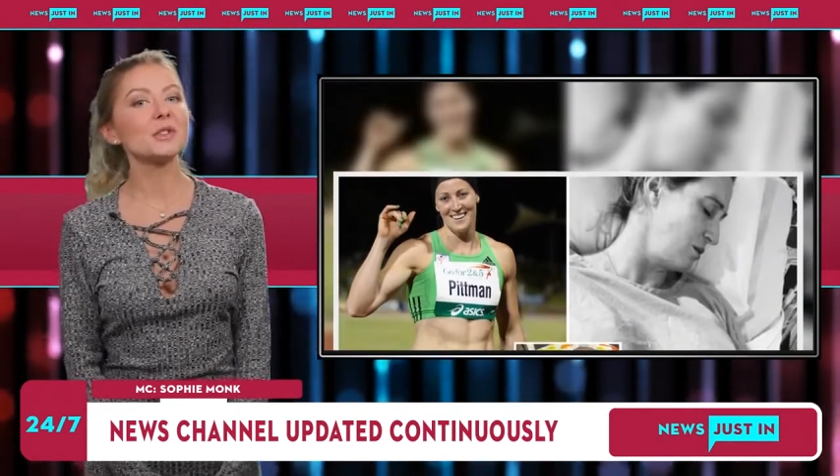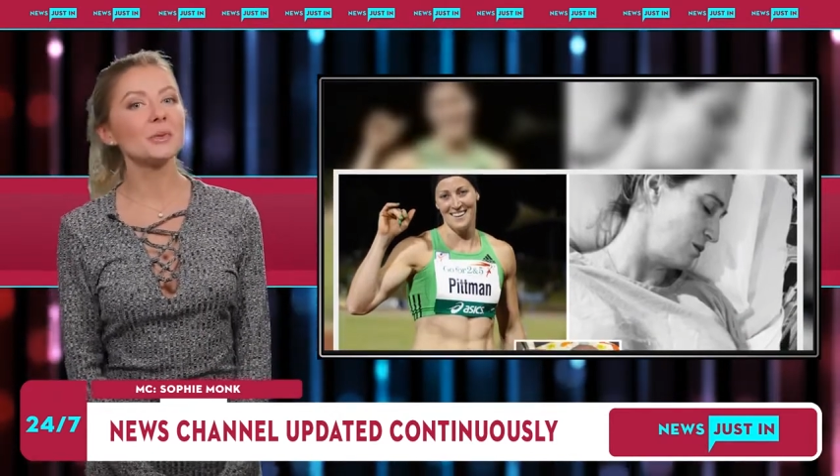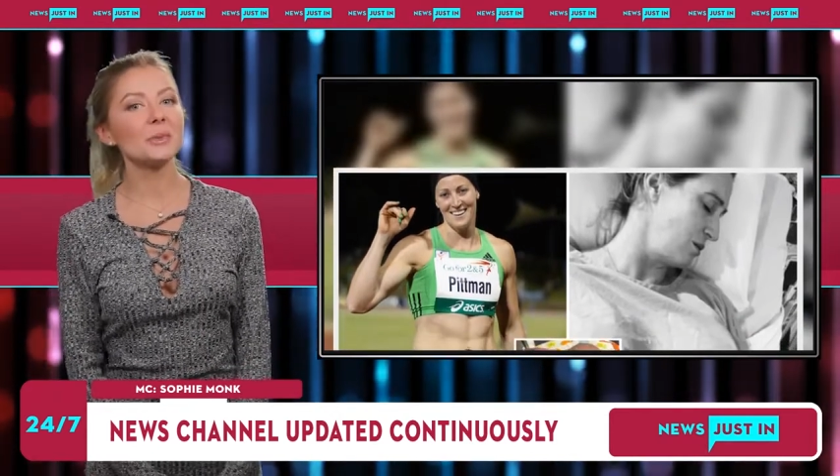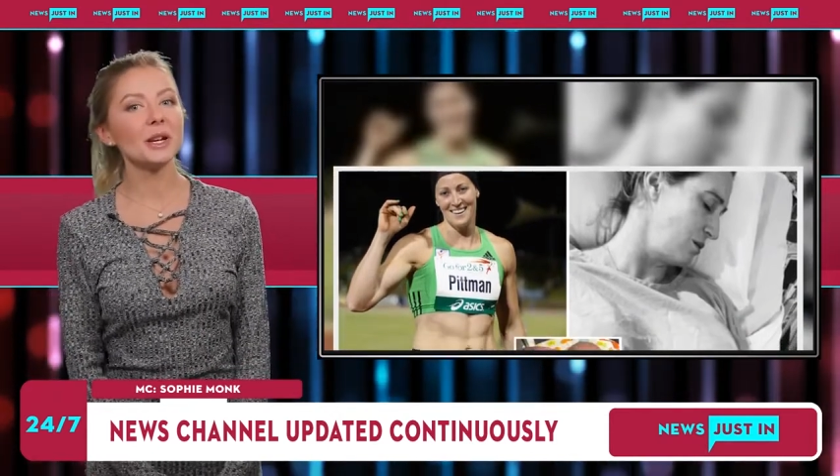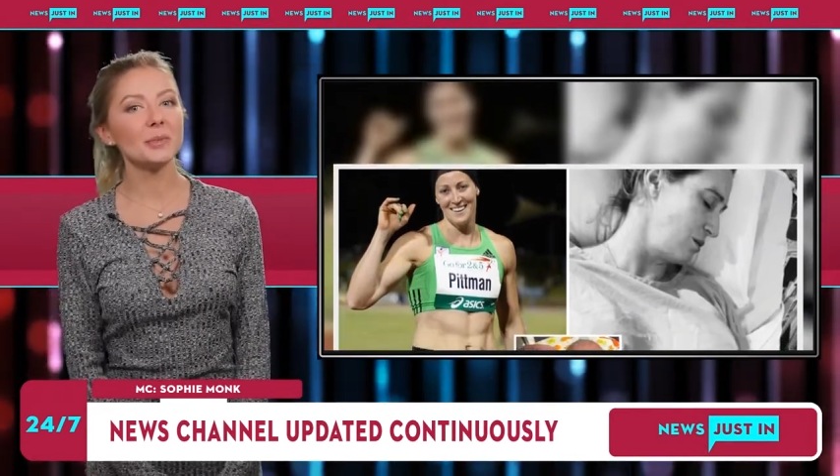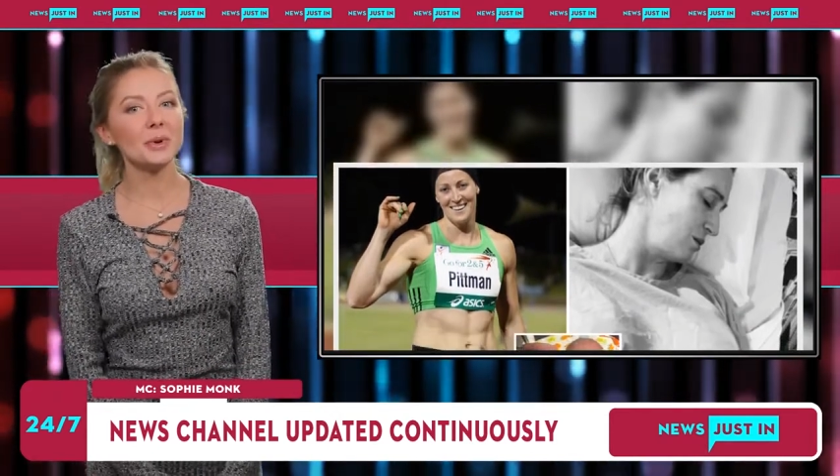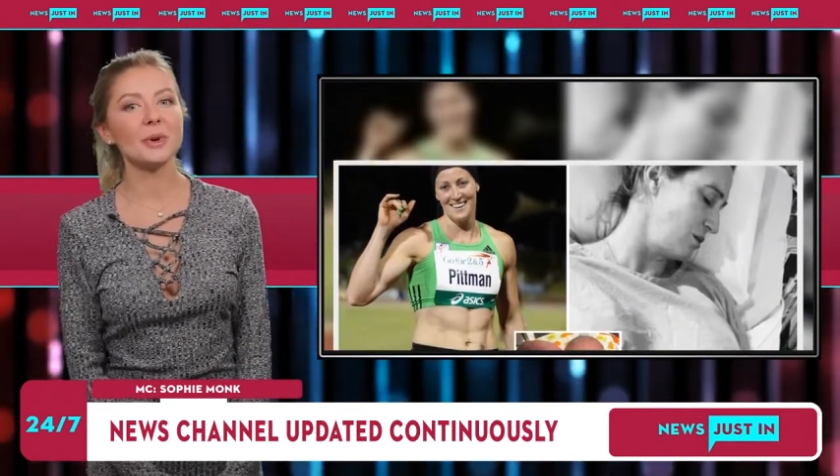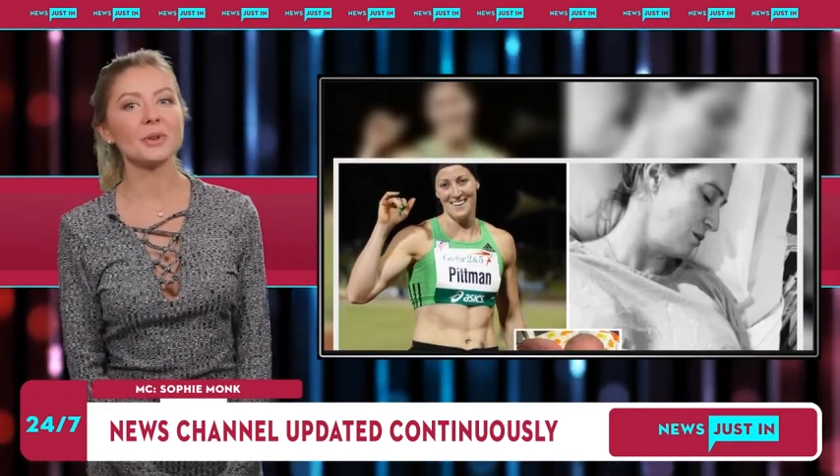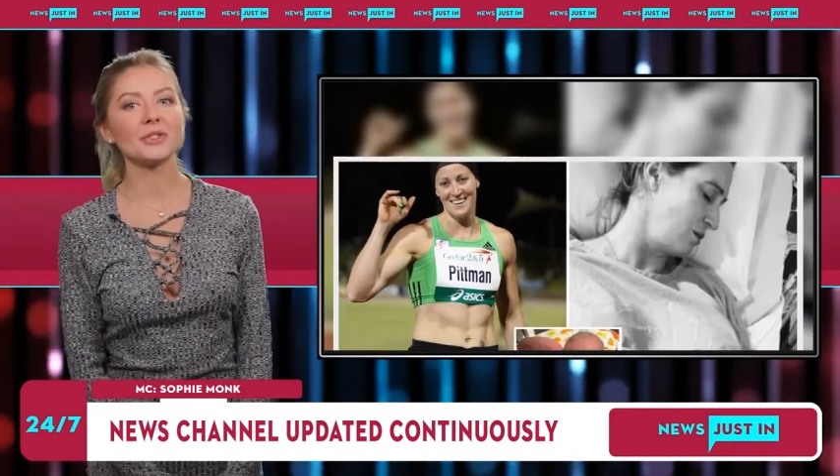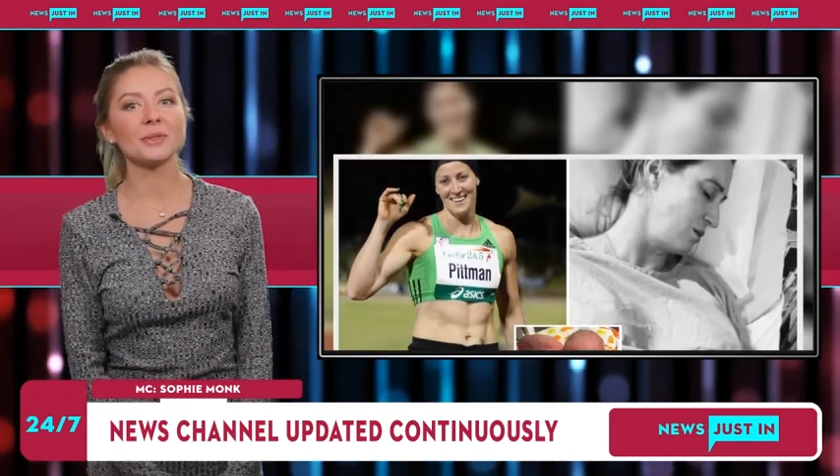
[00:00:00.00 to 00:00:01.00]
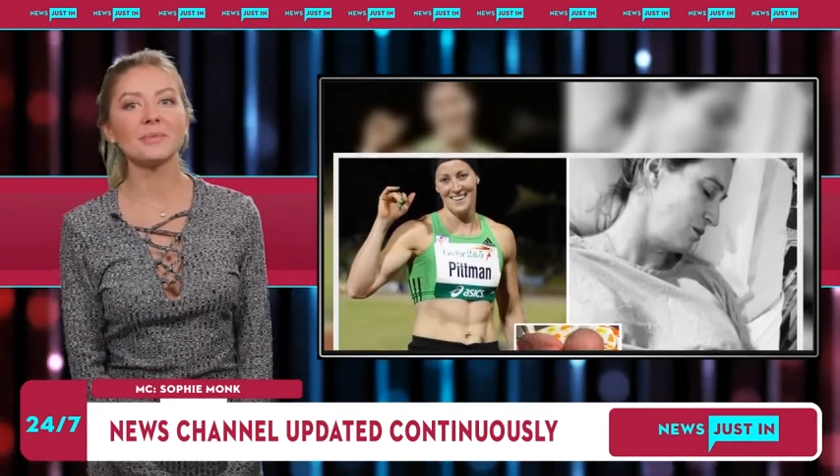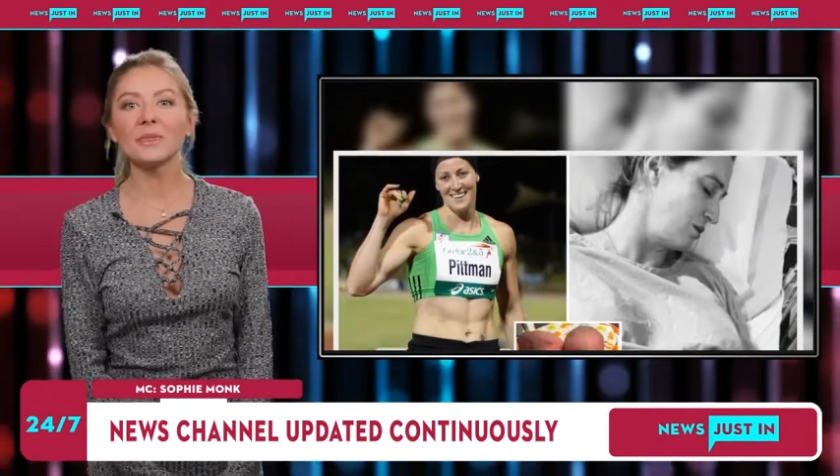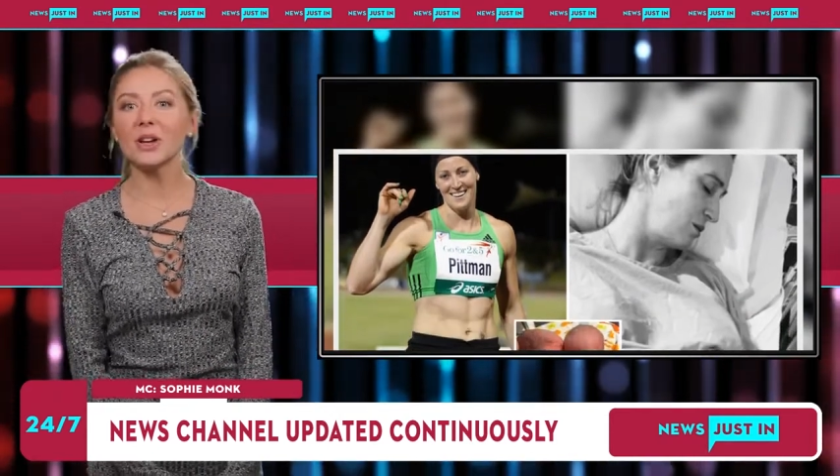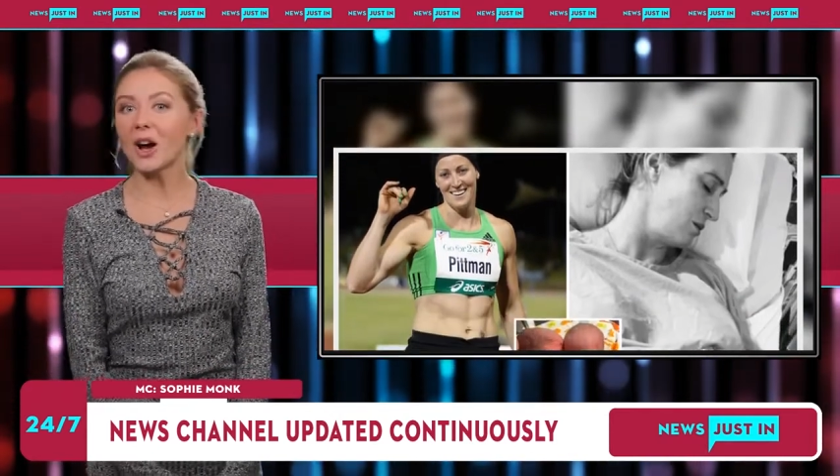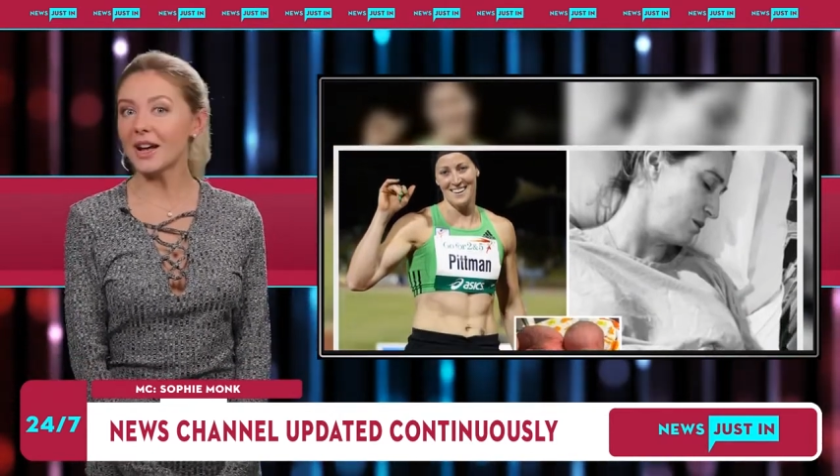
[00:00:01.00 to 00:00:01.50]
and the stress and anxiety